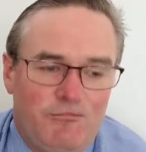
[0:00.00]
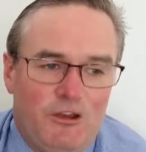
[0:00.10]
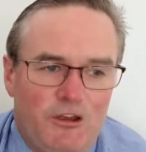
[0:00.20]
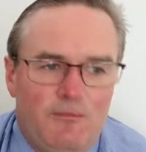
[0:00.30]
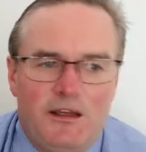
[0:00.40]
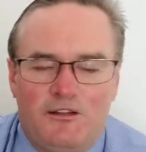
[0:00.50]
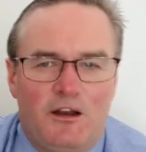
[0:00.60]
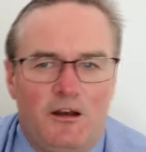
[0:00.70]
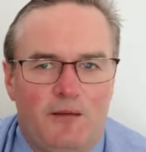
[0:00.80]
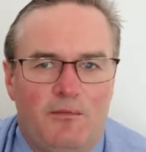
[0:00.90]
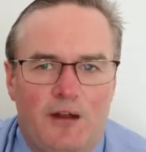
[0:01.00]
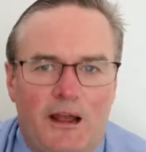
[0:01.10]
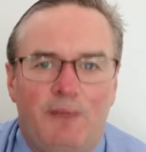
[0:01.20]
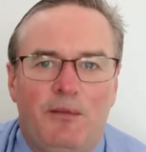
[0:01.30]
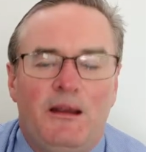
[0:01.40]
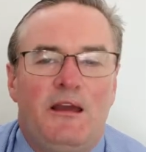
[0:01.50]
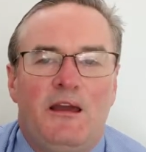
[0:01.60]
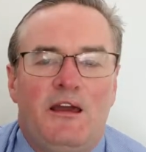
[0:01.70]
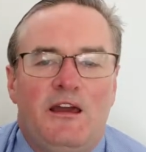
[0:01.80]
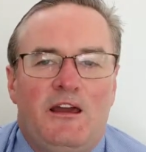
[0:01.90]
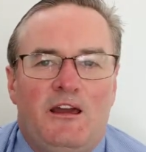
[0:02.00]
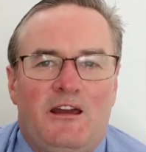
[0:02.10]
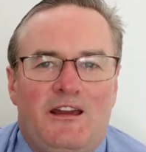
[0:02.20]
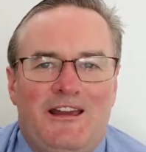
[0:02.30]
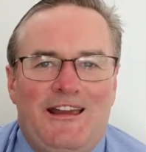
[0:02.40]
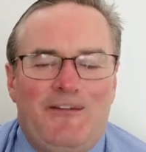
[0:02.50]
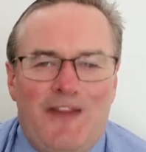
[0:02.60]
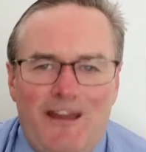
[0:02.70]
You can be excited and proud, but if